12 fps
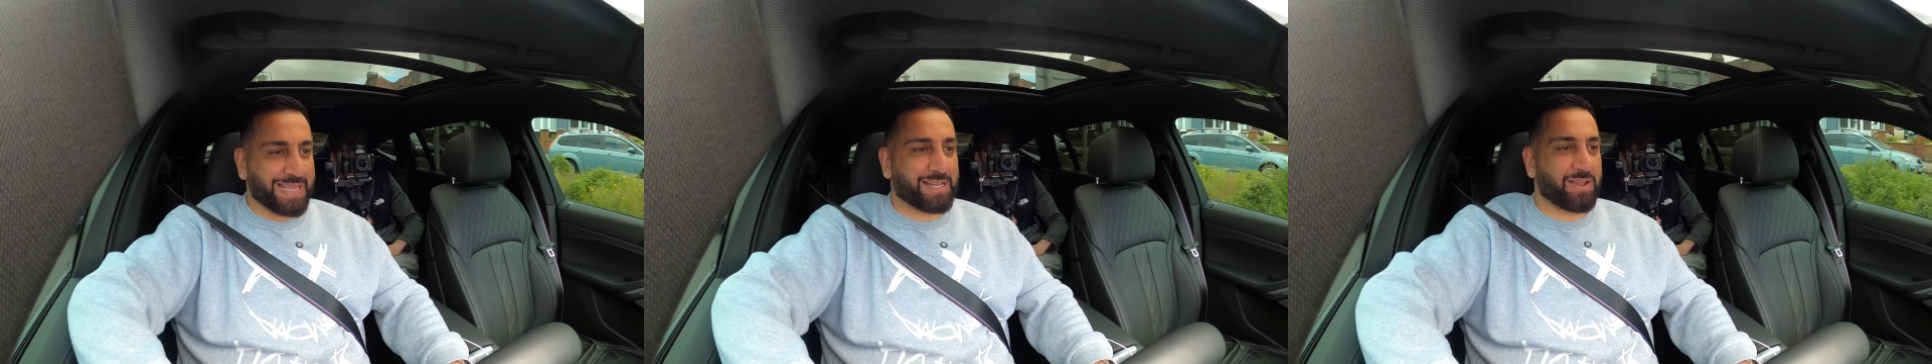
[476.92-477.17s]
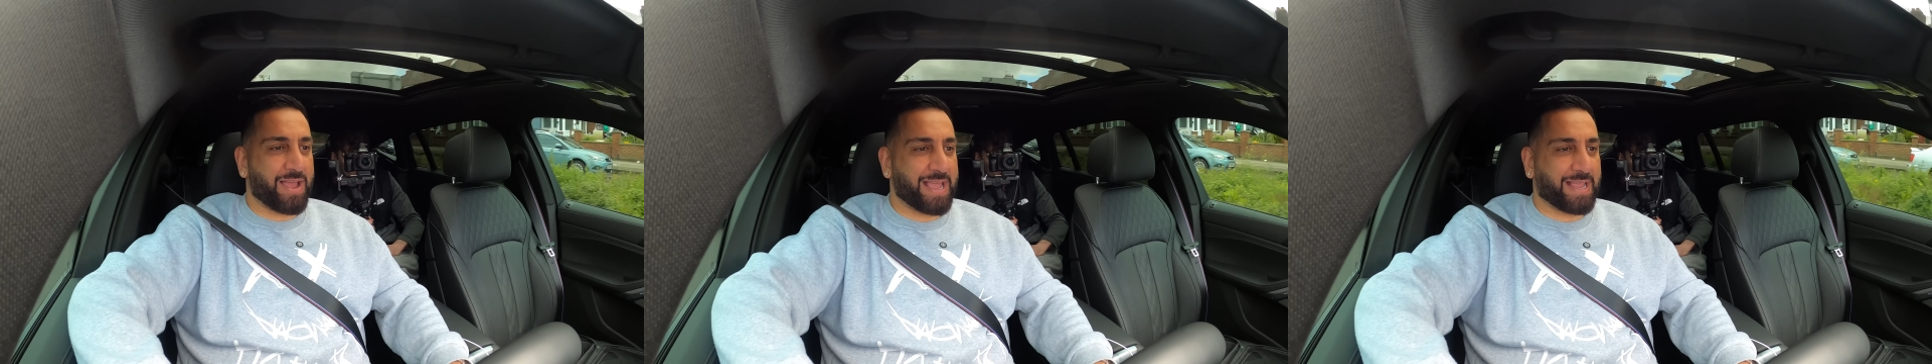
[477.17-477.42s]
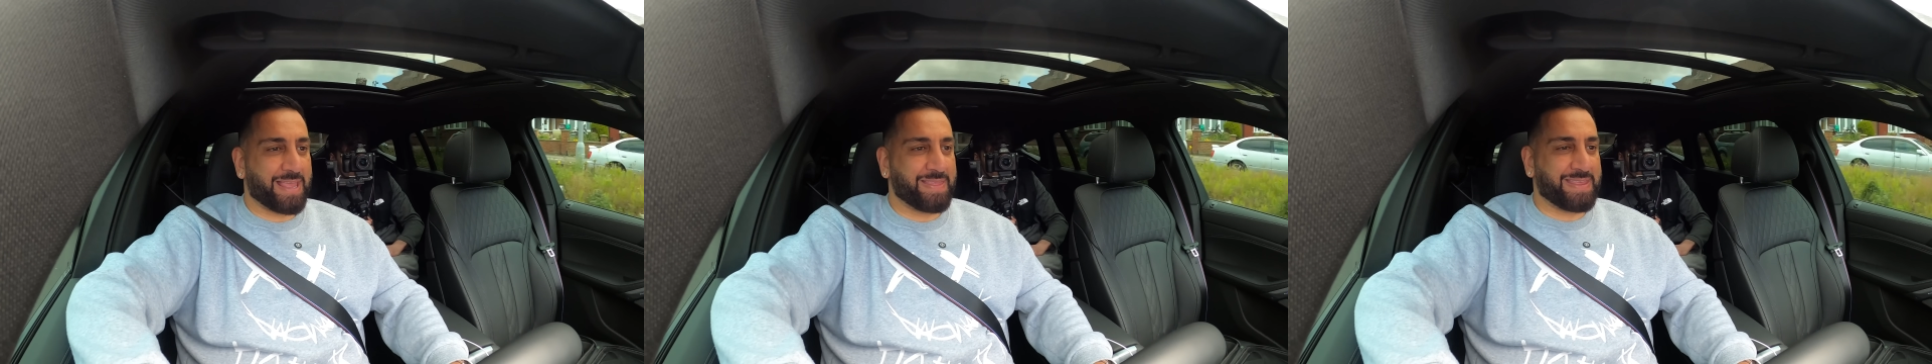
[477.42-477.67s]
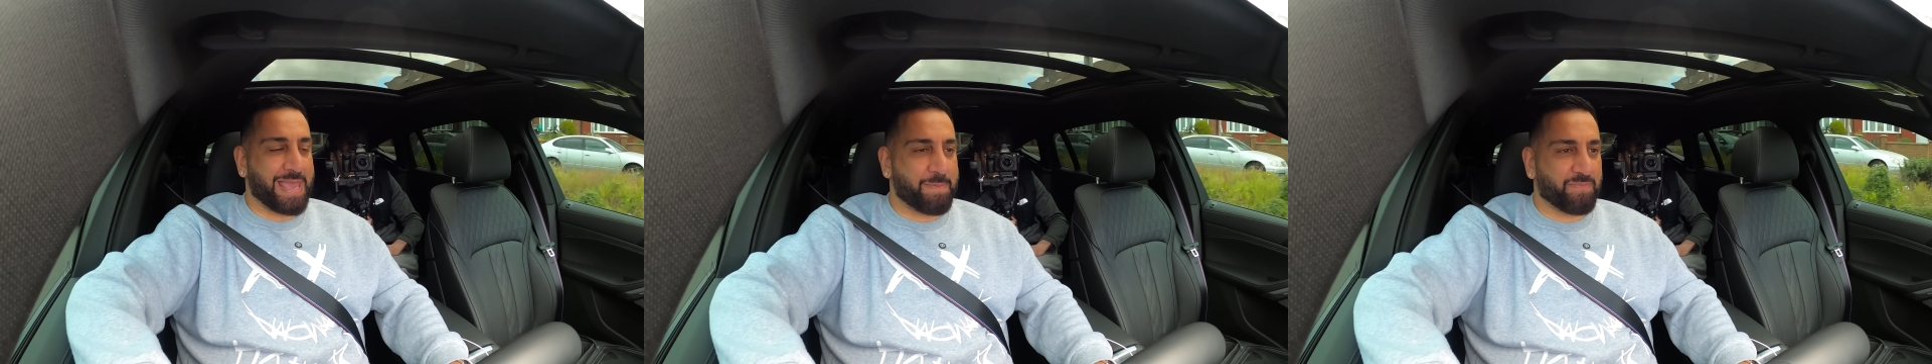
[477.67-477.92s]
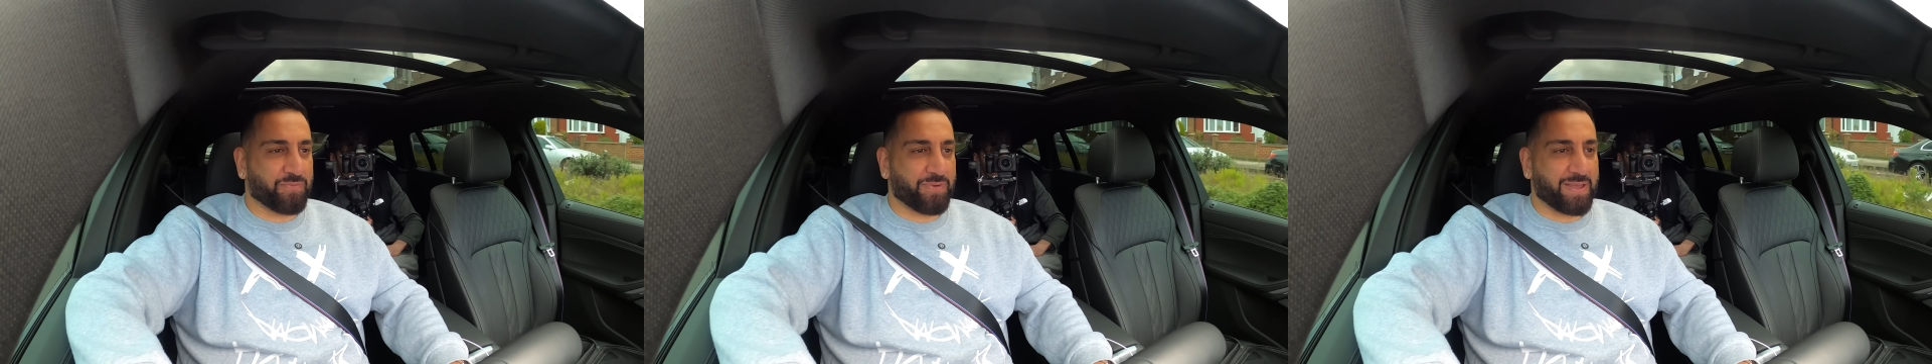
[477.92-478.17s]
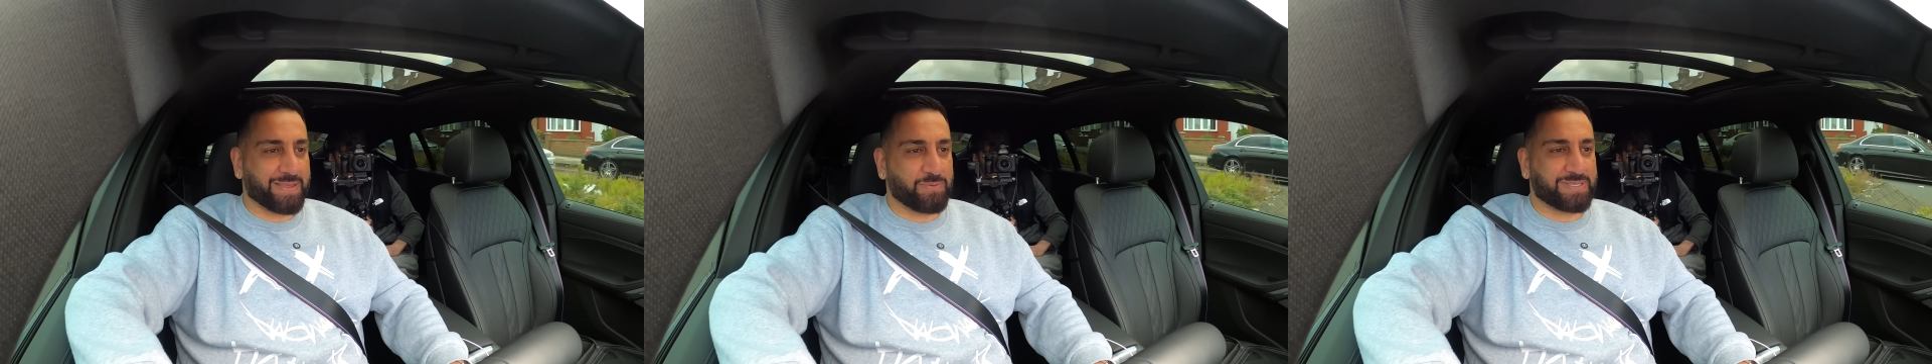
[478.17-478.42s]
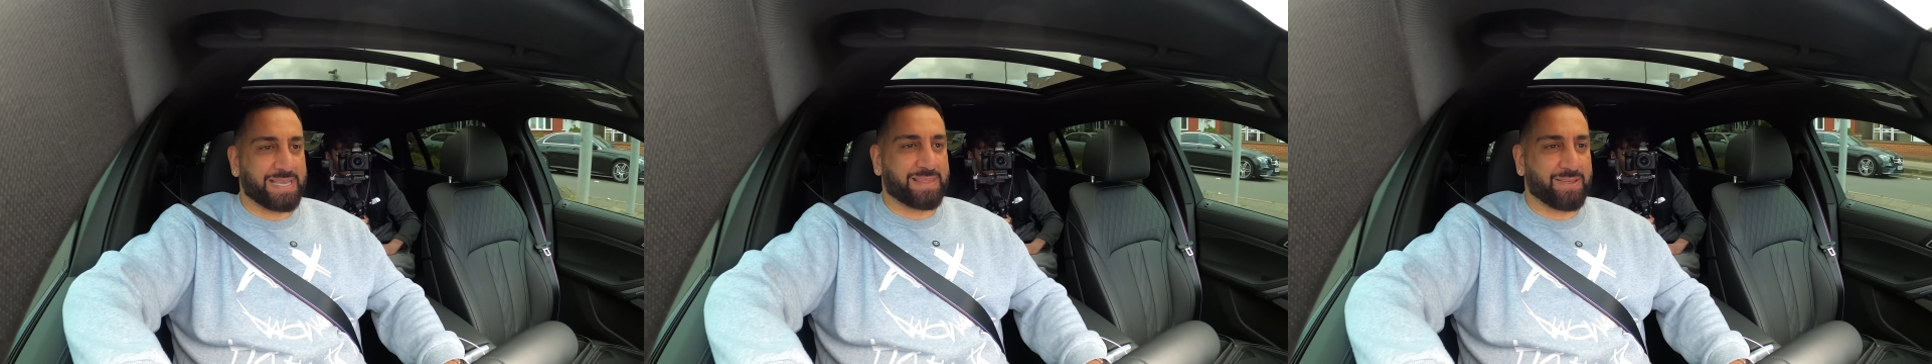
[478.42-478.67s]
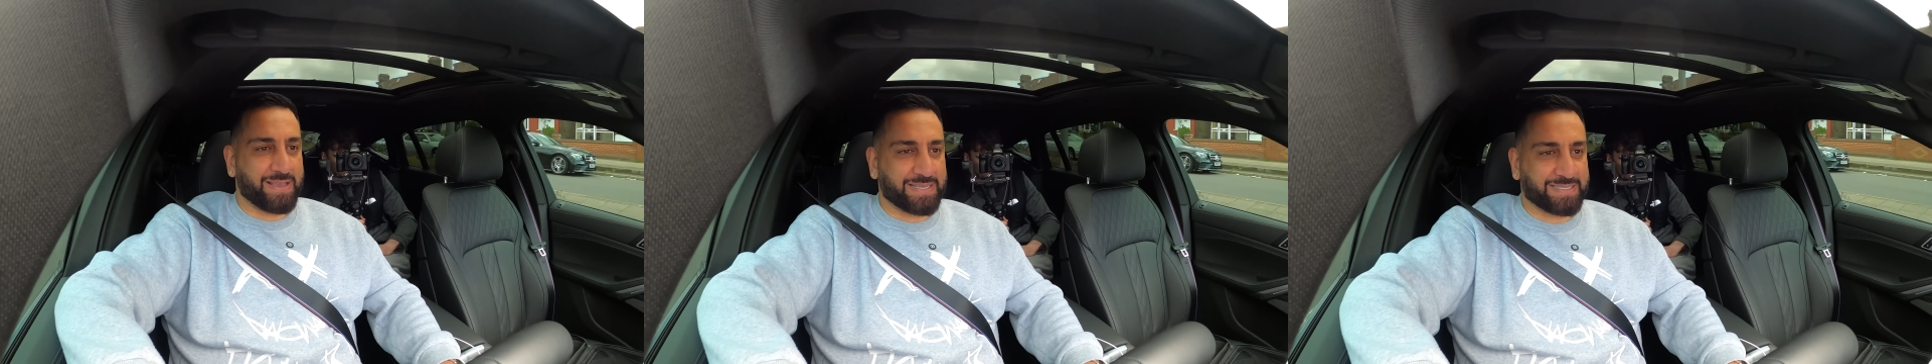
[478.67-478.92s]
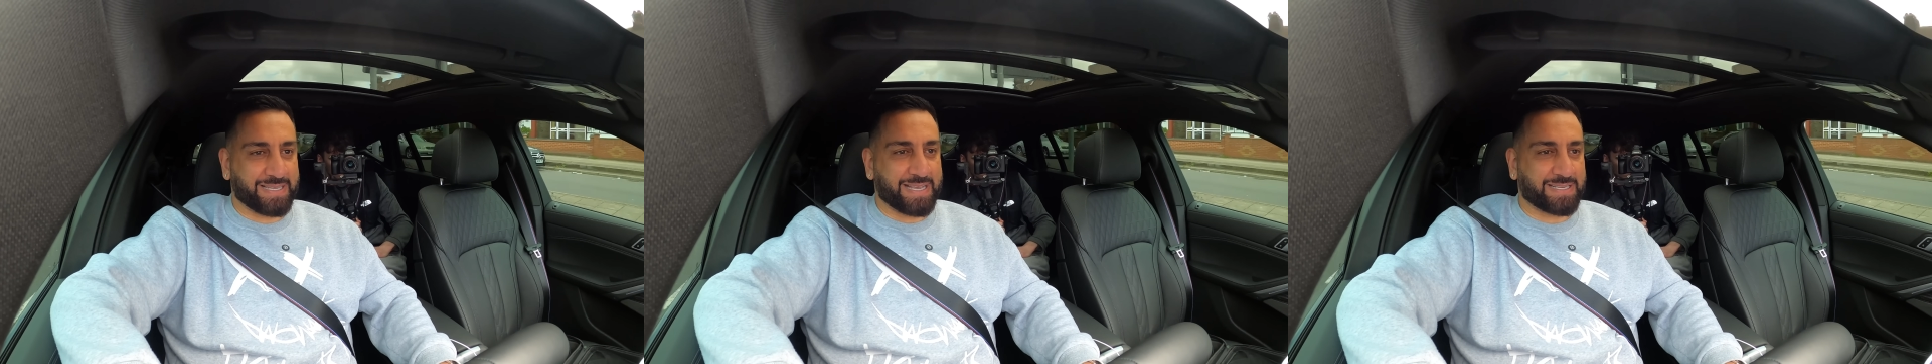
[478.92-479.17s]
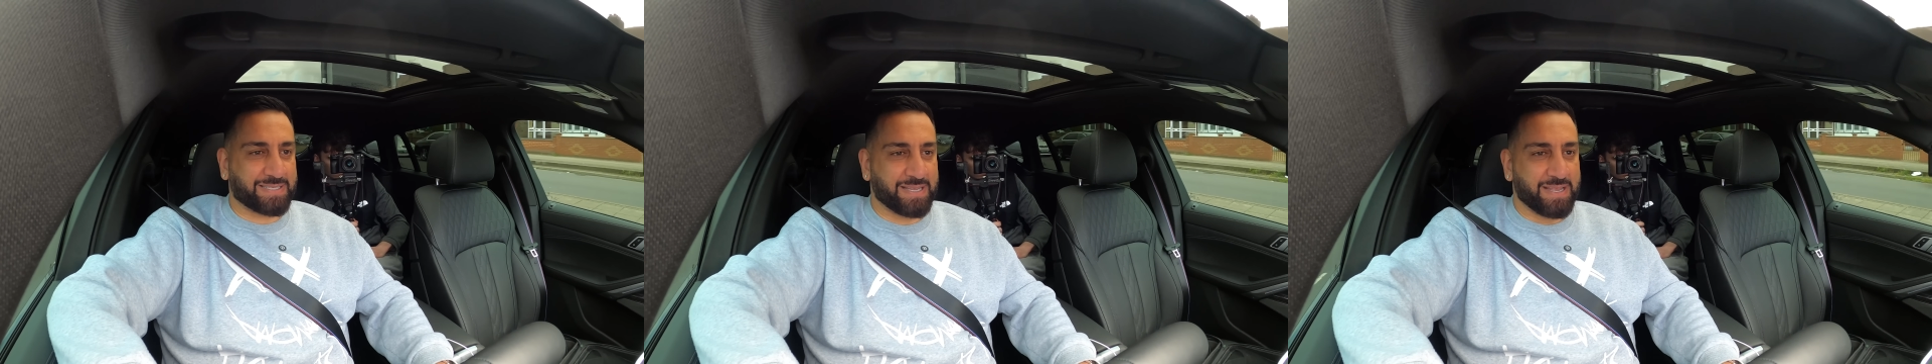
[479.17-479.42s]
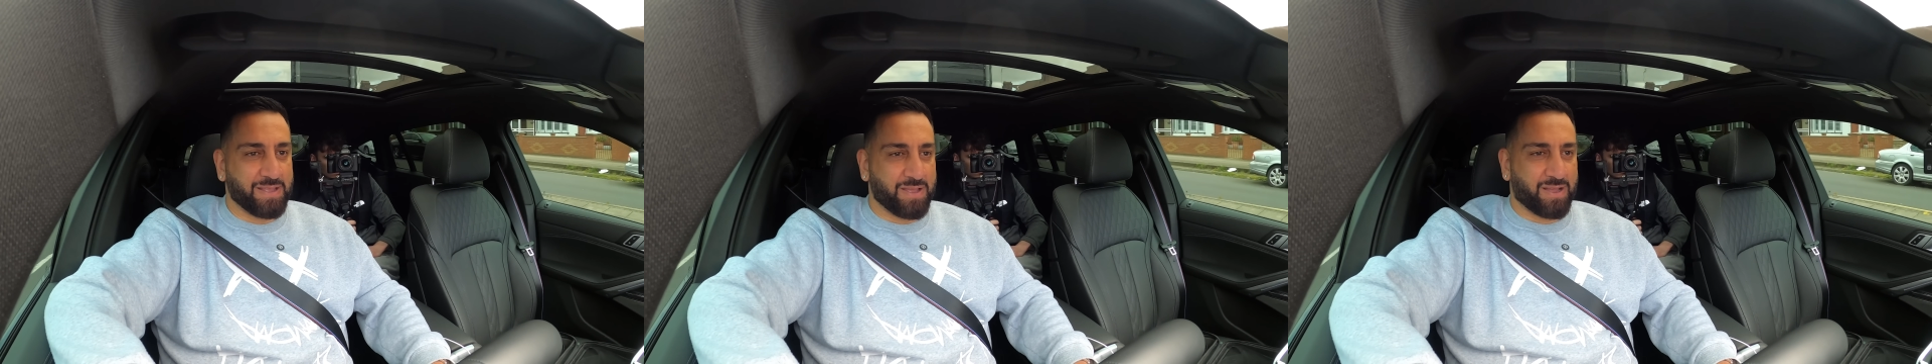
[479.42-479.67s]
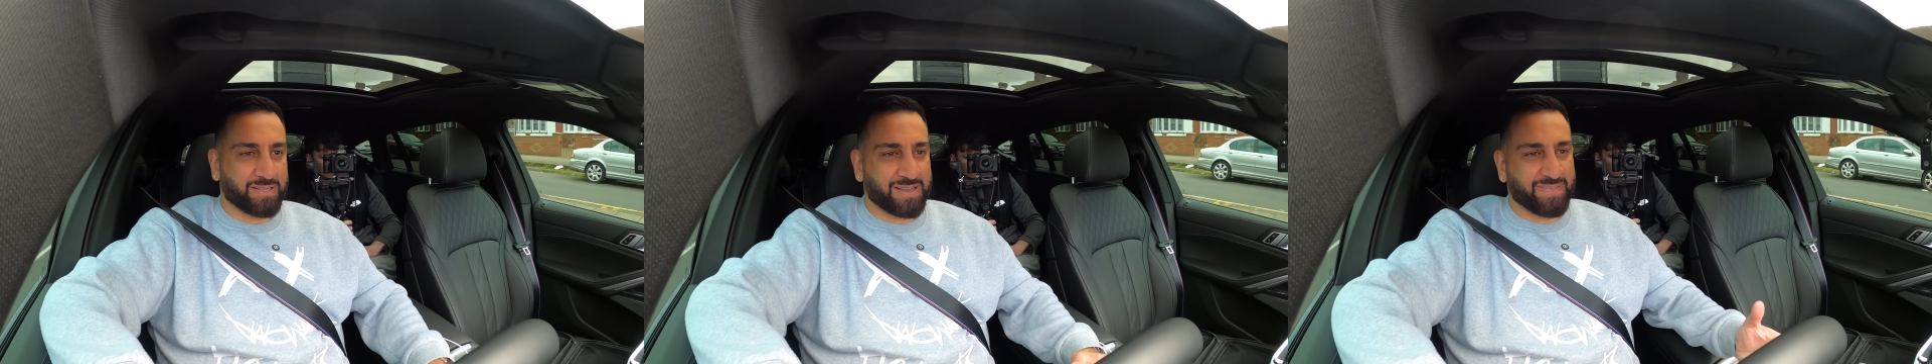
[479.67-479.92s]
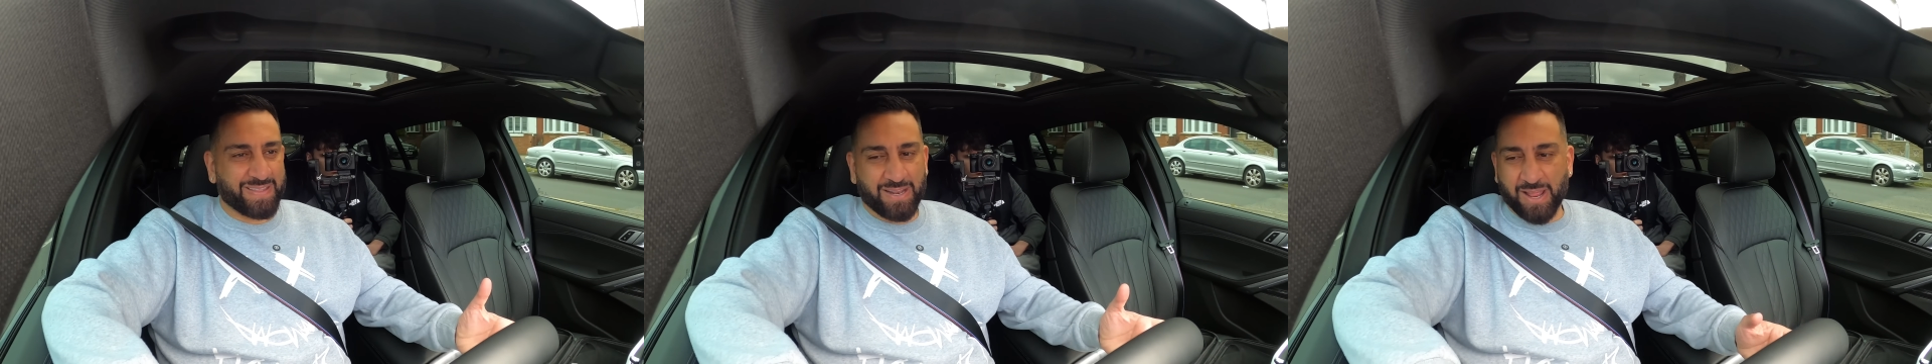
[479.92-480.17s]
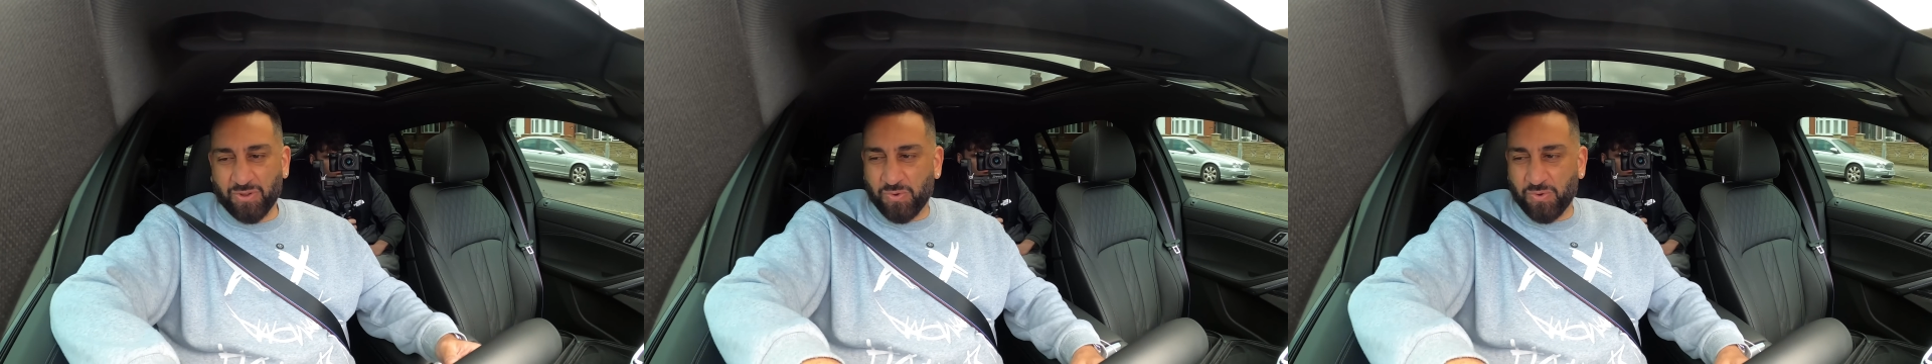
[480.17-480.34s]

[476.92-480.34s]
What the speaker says: did like the M3, I think it was the E36. I don't know if they're like